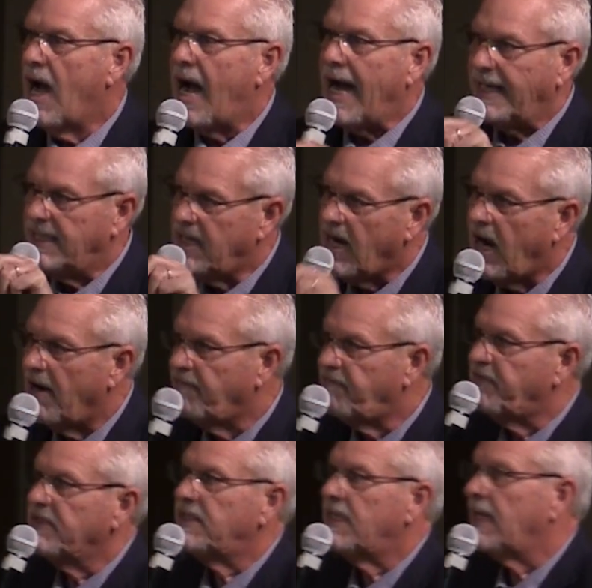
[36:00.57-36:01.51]
I
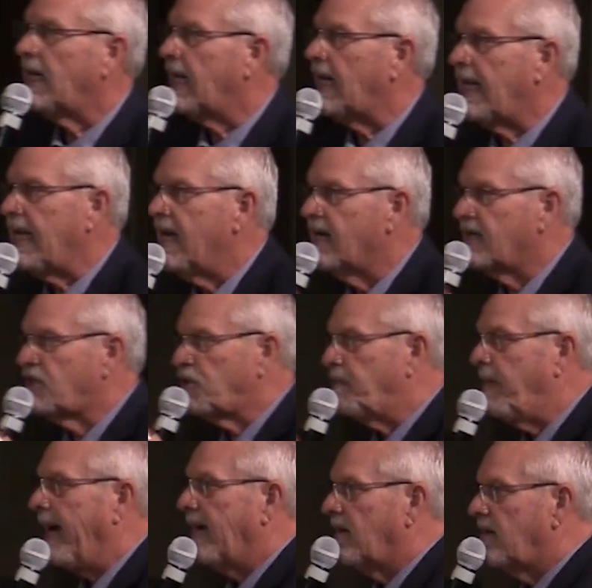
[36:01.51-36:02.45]
confidently
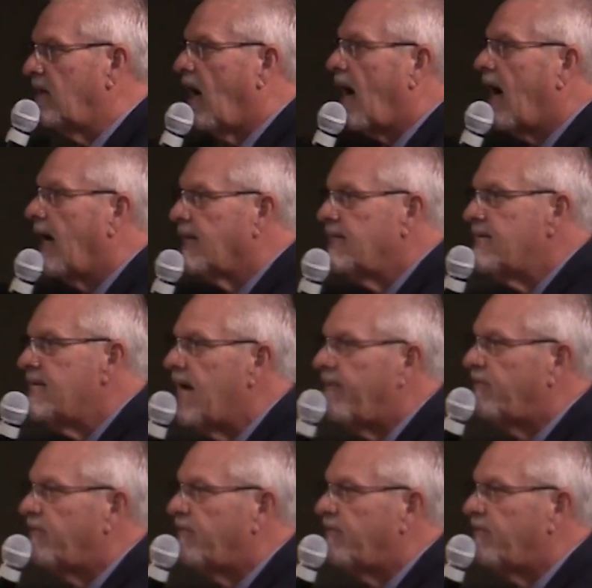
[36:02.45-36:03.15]
expect God